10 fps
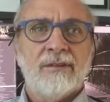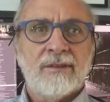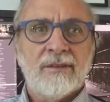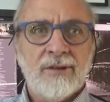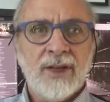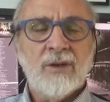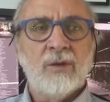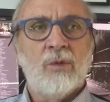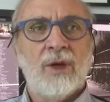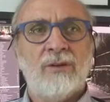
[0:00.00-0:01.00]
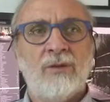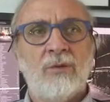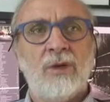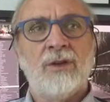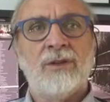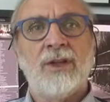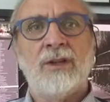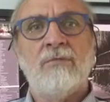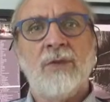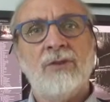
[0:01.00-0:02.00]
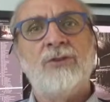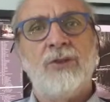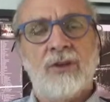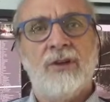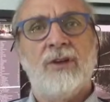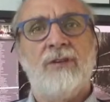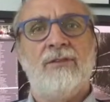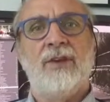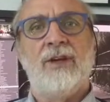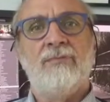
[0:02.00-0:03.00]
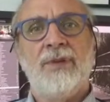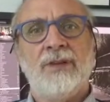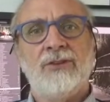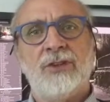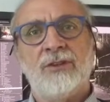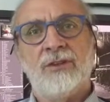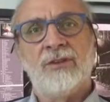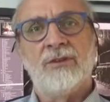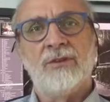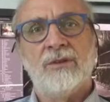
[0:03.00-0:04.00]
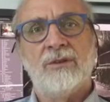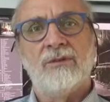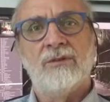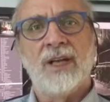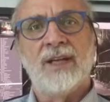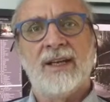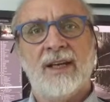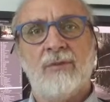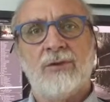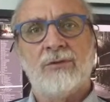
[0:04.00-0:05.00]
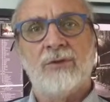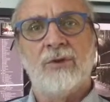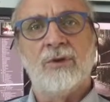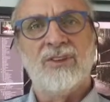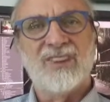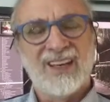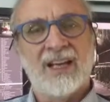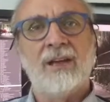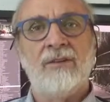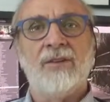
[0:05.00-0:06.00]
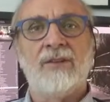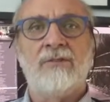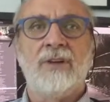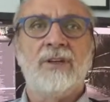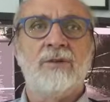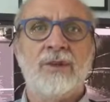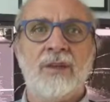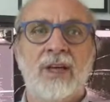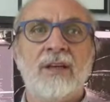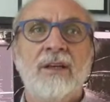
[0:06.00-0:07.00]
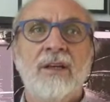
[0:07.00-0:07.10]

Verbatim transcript: critical when you want the emotion of the picture to really come through because the color is critical to that.